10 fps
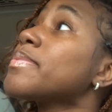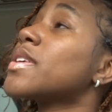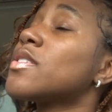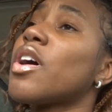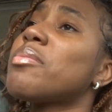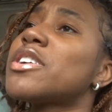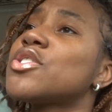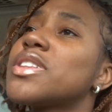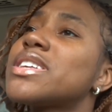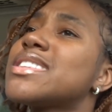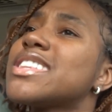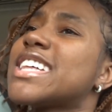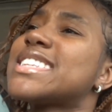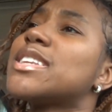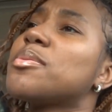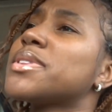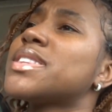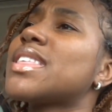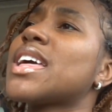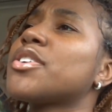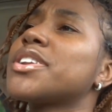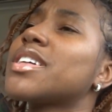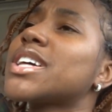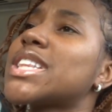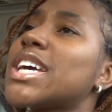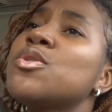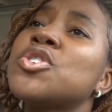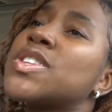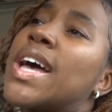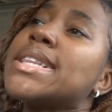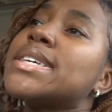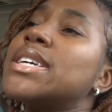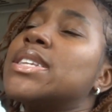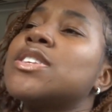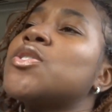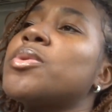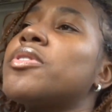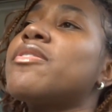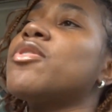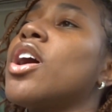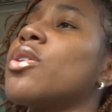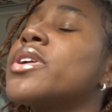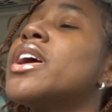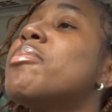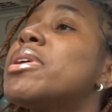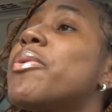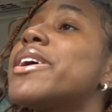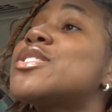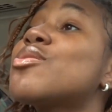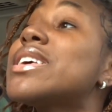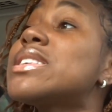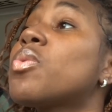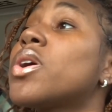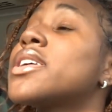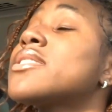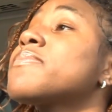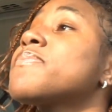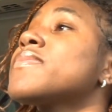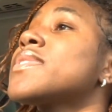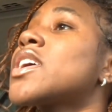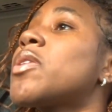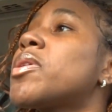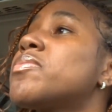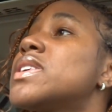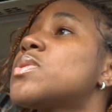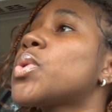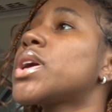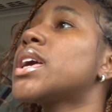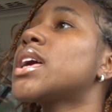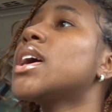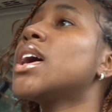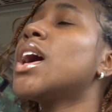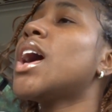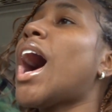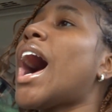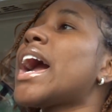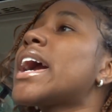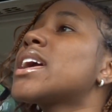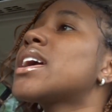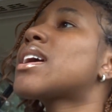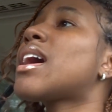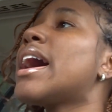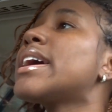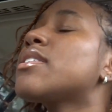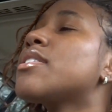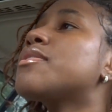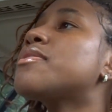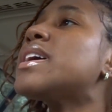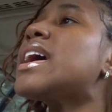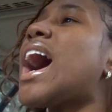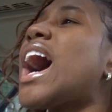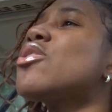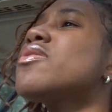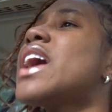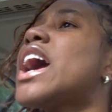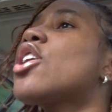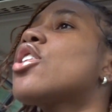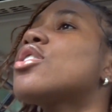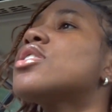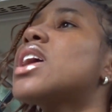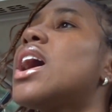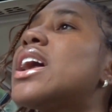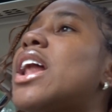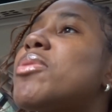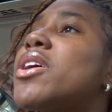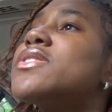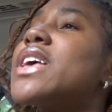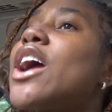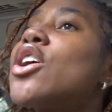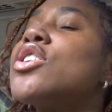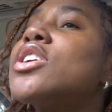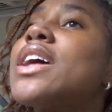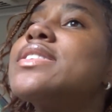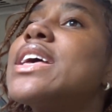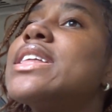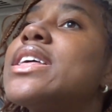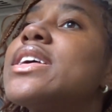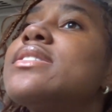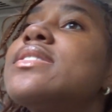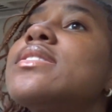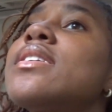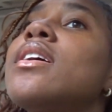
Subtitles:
So I'm not sure that's anyone's thing or anything like that. It was just silent, and so we were like, felt awkward. But anyway, so this one coming up this week, I don't think I heard God. I'm not gonna say I heard God say this,